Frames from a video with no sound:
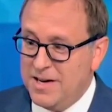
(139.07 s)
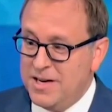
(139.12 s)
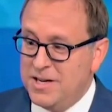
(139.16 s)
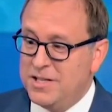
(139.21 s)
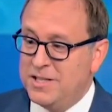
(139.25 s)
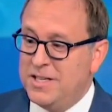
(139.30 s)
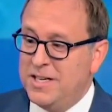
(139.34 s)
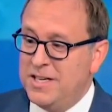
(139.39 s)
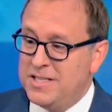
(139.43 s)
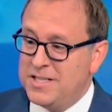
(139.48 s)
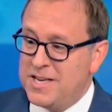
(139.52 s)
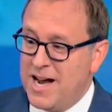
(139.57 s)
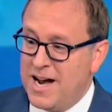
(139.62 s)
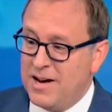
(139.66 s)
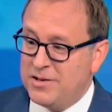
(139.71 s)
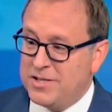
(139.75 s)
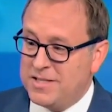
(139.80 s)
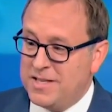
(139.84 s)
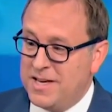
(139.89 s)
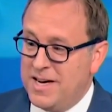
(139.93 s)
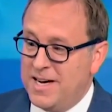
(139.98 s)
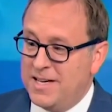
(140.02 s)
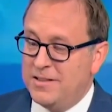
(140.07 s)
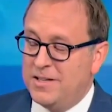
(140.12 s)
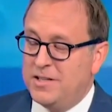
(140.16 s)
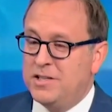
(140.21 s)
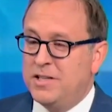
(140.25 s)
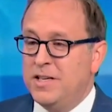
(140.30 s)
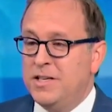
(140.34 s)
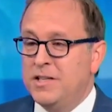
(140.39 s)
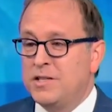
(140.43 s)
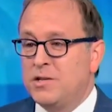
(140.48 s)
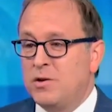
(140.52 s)
She's now saying that
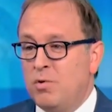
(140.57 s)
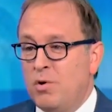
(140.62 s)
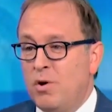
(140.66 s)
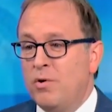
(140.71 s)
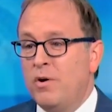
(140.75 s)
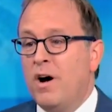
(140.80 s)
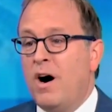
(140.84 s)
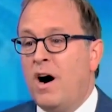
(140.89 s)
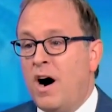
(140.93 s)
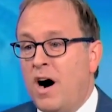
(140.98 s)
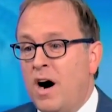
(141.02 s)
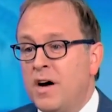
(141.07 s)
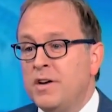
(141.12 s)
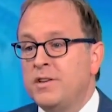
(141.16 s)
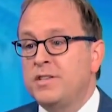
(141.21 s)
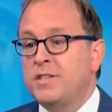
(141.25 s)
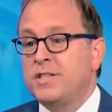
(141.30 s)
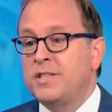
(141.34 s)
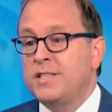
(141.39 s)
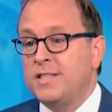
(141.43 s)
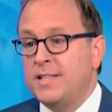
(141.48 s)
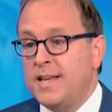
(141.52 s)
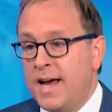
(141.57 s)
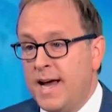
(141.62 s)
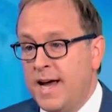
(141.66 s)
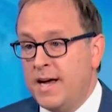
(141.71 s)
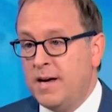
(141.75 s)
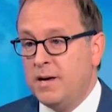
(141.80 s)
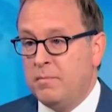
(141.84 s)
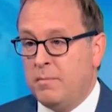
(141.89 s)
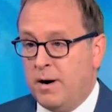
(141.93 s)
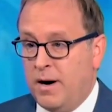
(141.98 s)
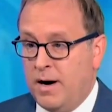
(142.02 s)
she is, quote, on
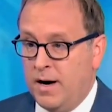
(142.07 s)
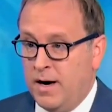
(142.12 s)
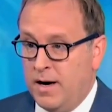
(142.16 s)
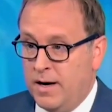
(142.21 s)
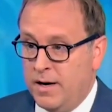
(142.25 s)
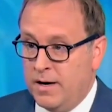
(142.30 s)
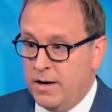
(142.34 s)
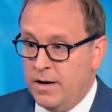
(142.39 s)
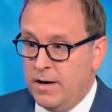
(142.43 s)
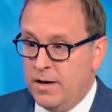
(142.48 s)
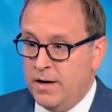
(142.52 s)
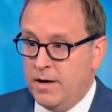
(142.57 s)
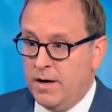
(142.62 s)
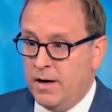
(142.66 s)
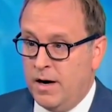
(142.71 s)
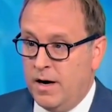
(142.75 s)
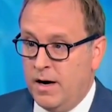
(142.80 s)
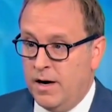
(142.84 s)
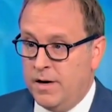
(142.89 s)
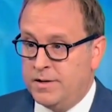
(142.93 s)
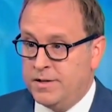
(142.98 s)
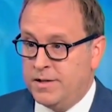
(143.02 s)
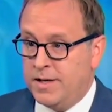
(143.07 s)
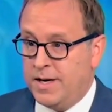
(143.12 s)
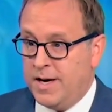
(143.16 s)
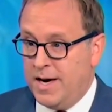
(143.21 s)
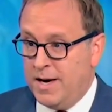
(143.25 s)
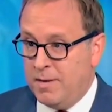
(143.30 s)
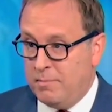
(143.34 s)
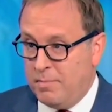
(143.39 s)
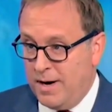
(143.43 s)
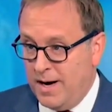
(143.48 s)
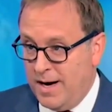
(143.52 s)
standby to
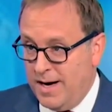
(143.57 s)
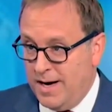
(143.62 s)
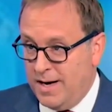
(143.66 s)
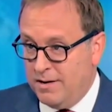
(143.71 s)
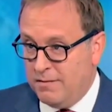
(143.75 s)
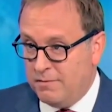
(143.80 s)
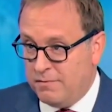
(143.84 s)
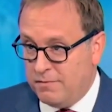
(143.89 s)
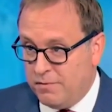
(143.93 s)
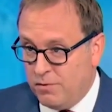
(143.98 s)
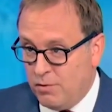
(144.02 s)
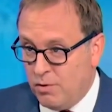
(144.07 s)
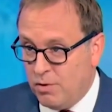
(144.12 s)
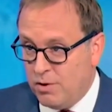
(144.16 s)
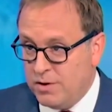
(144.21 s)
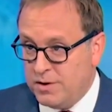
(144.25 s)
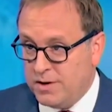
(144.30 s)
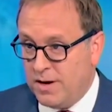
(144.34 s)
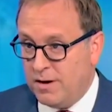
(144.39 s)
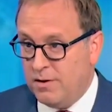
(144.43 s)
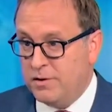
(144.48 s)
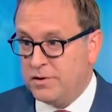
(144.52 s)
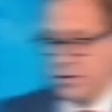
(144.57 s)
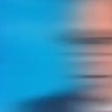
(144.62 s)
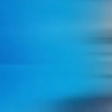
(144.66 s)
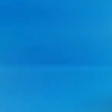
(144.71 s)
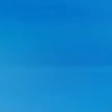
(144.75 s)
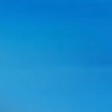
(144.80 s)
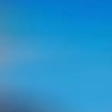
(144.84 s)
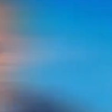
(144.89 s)
campaign for Donald Trump.